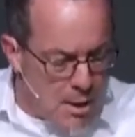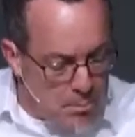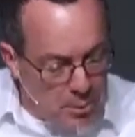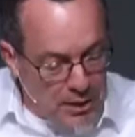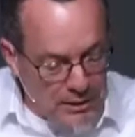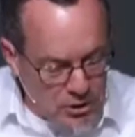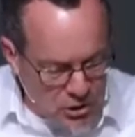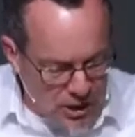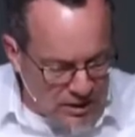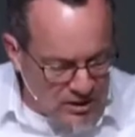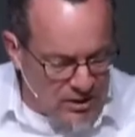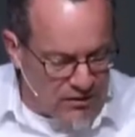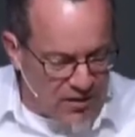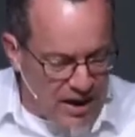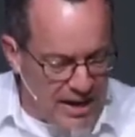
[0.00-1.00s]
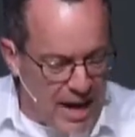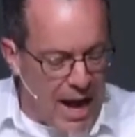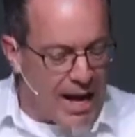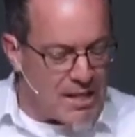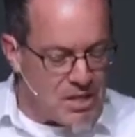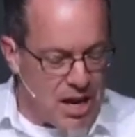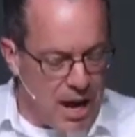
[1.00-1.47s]
being justified
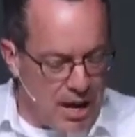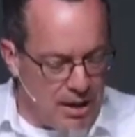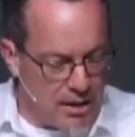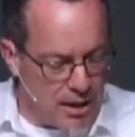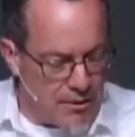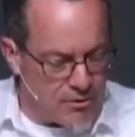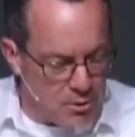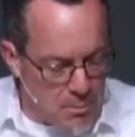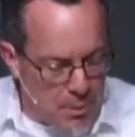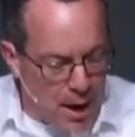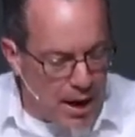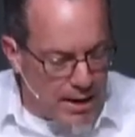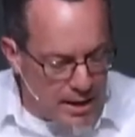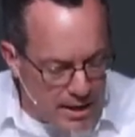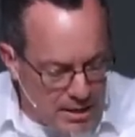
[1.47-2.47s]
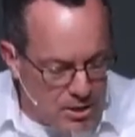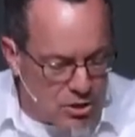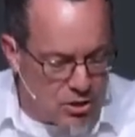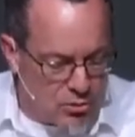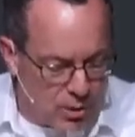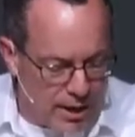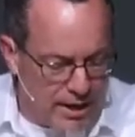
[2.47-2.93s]
as a gift by his
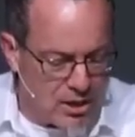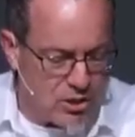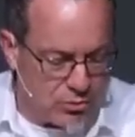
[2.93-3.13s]
grace